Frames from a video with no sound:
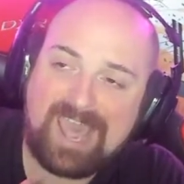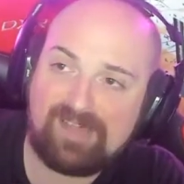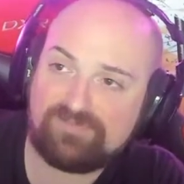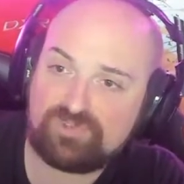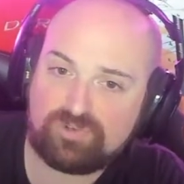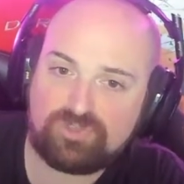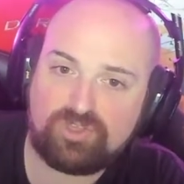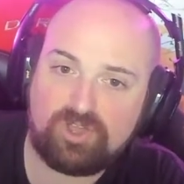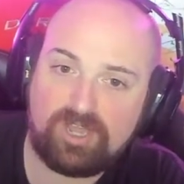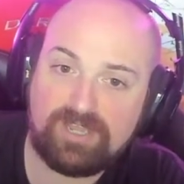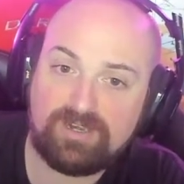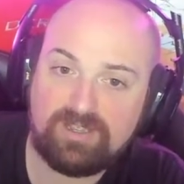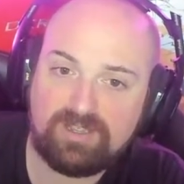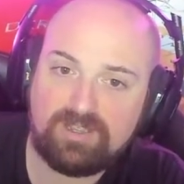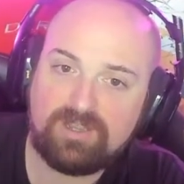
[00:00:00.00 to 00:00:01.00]
afterthought,
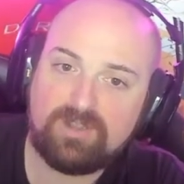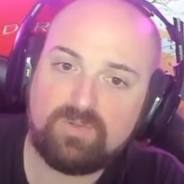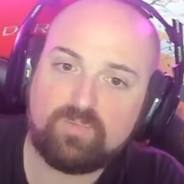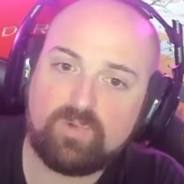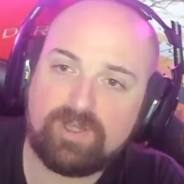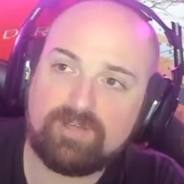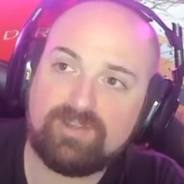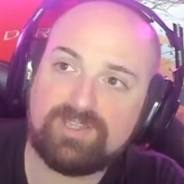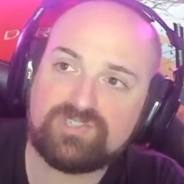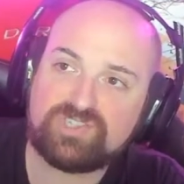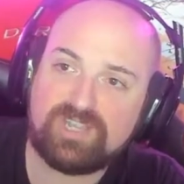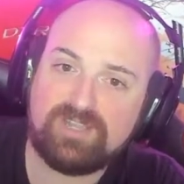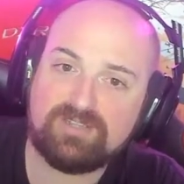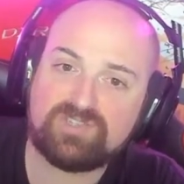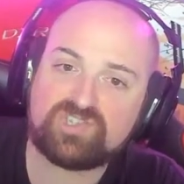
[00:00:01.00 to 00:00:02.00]
Whereas
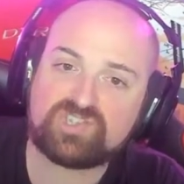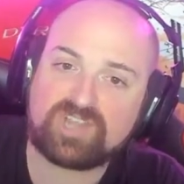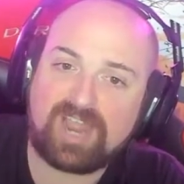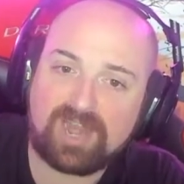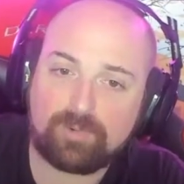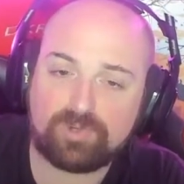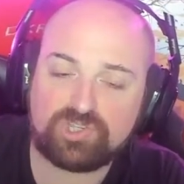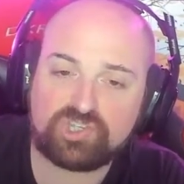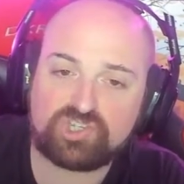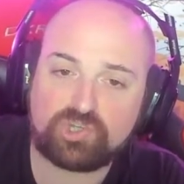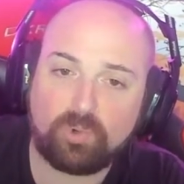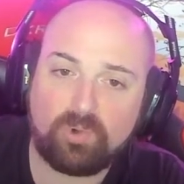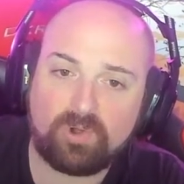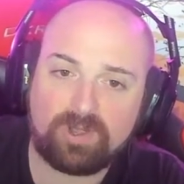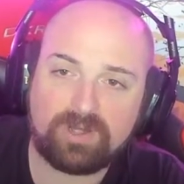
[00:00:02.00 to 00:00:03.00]
in Skyward
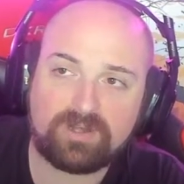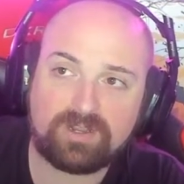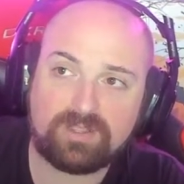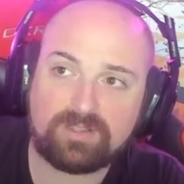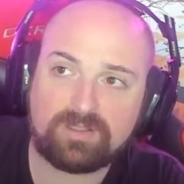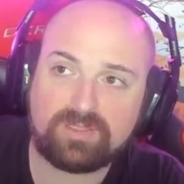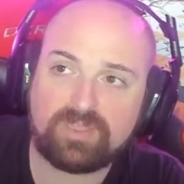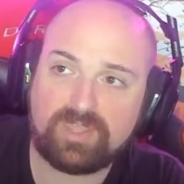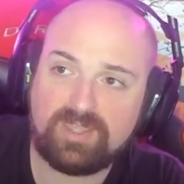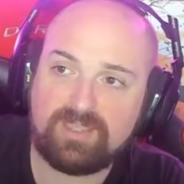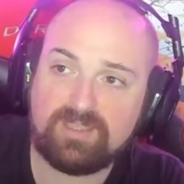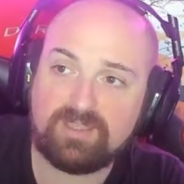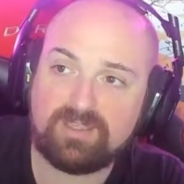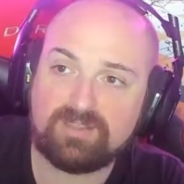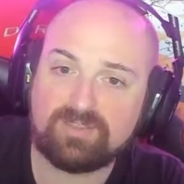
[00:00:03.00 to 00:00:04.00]
Sword,
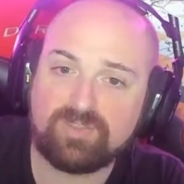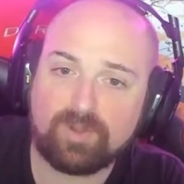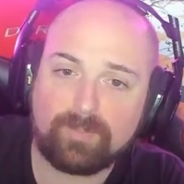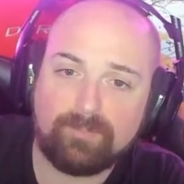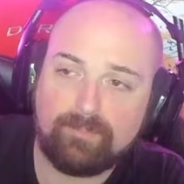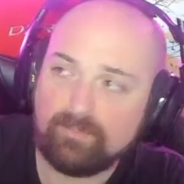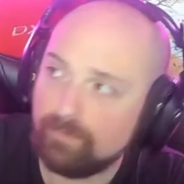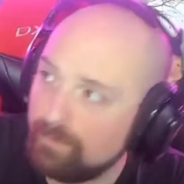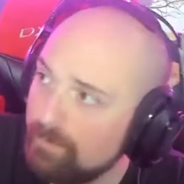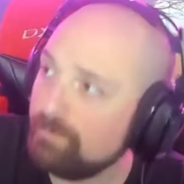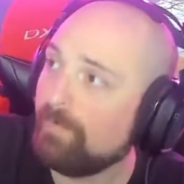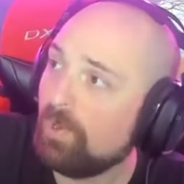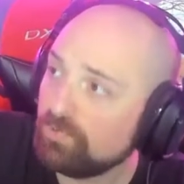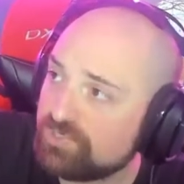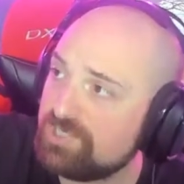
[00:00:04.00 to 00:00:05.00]
their
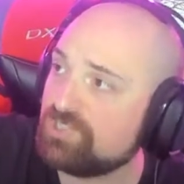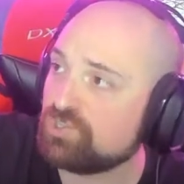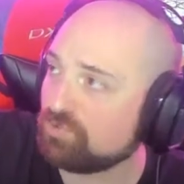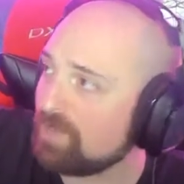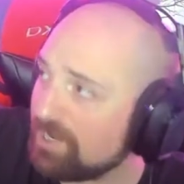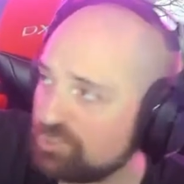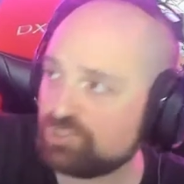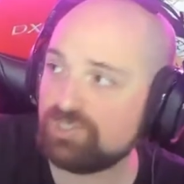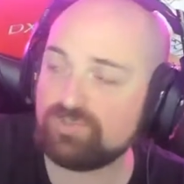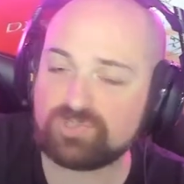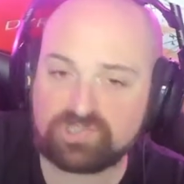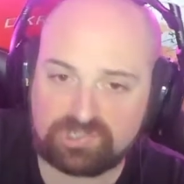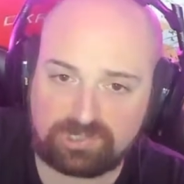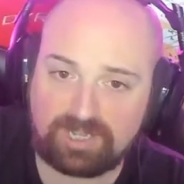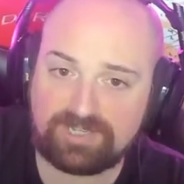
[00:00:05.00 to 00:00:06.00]
multi-directional
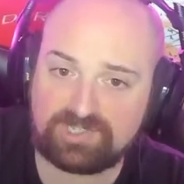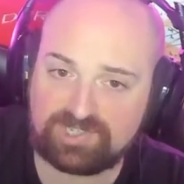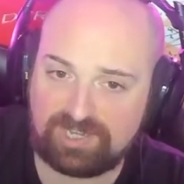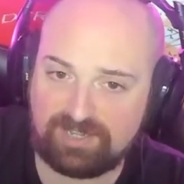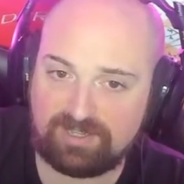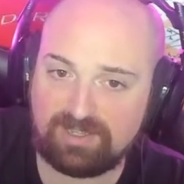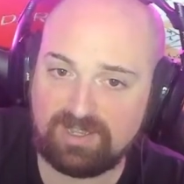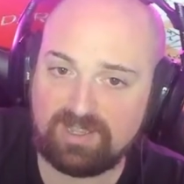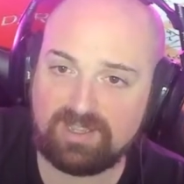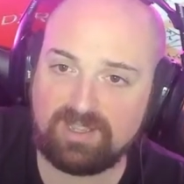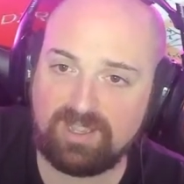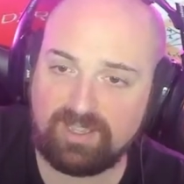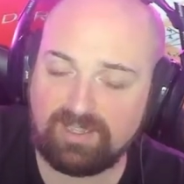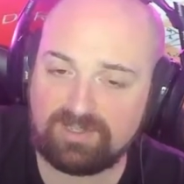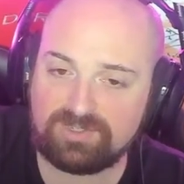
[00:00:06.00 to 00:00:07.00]
slicing
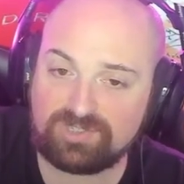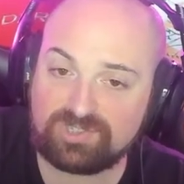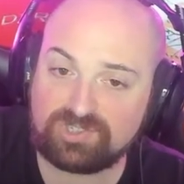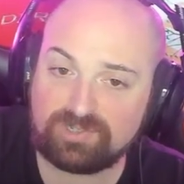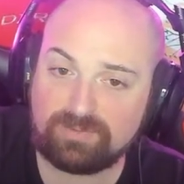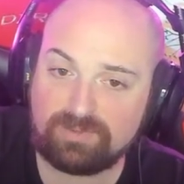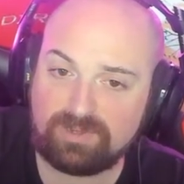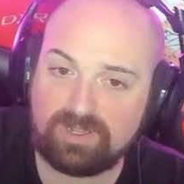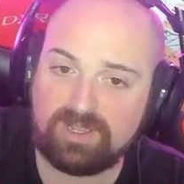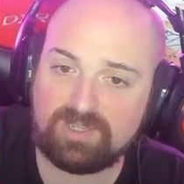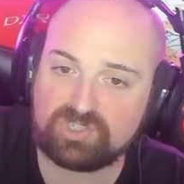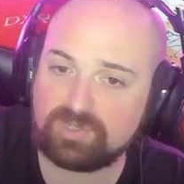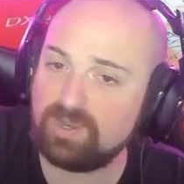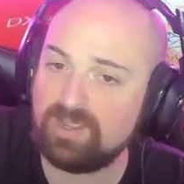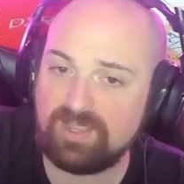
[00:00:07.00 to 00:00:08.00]
is
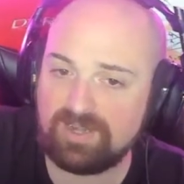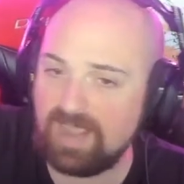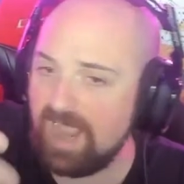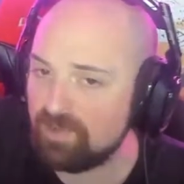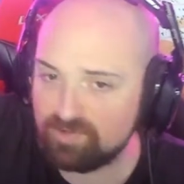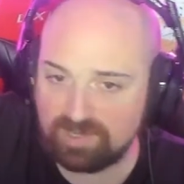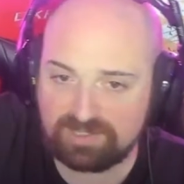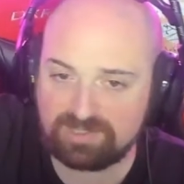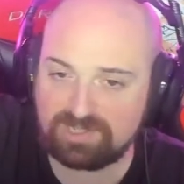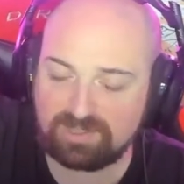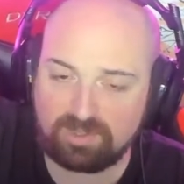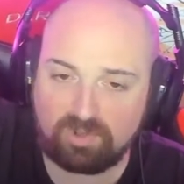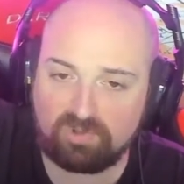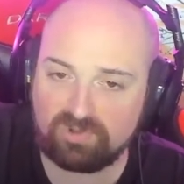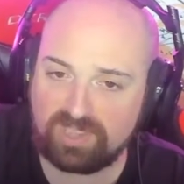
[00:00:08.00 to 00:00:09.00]
inherent to
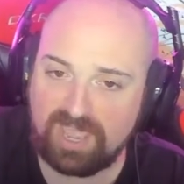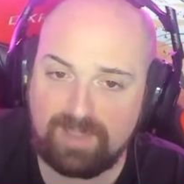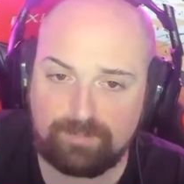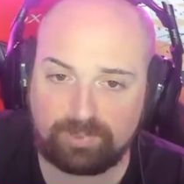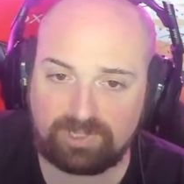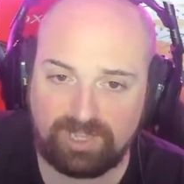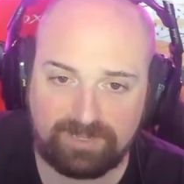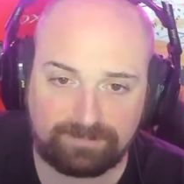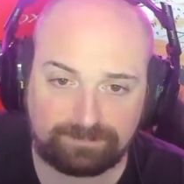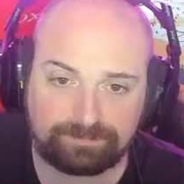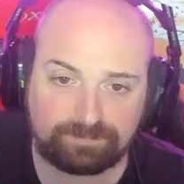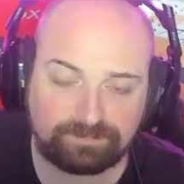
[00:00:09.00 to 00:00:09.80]
the whole gameplay.